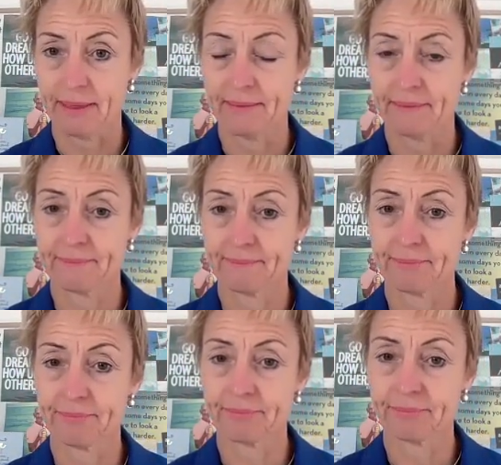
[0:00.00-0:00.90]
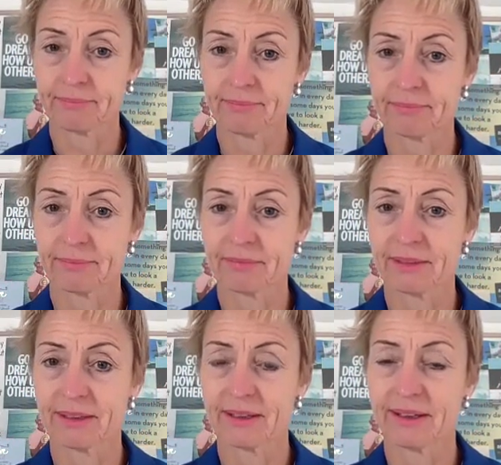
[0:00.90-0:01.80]

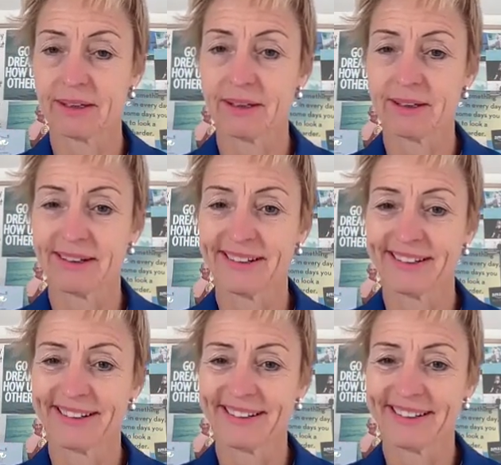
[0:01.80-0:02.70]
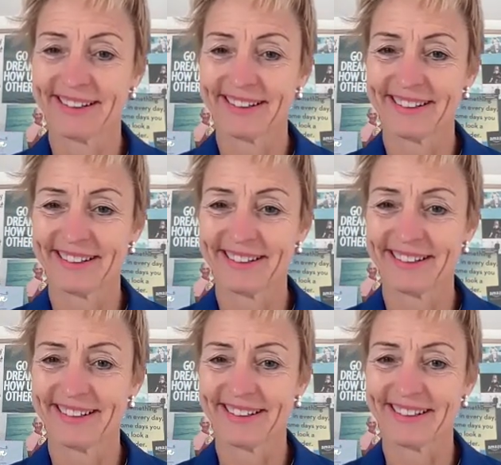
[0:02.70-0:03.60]

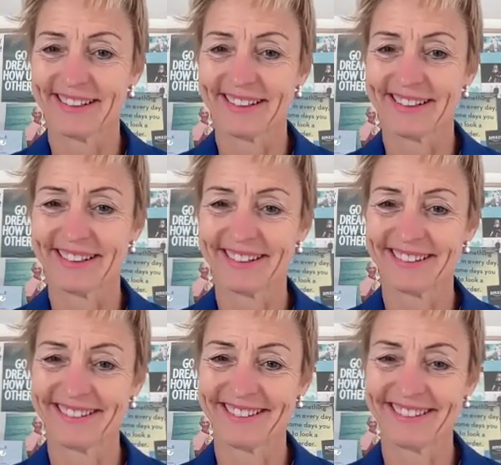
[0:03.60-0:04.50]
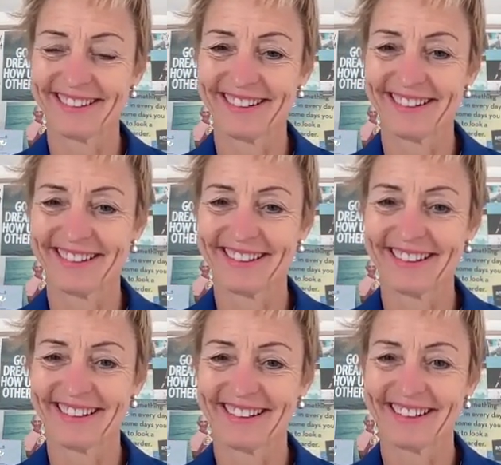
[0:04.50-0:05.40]

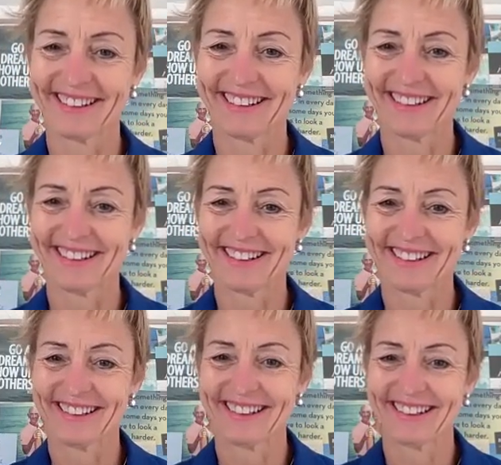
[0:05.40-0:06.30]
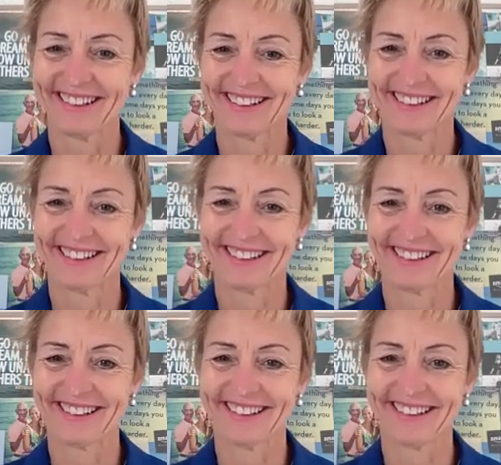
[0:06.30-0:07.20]

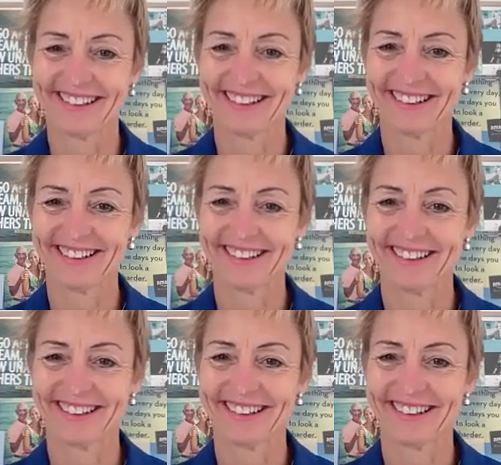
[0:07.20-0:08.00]
(not speaking)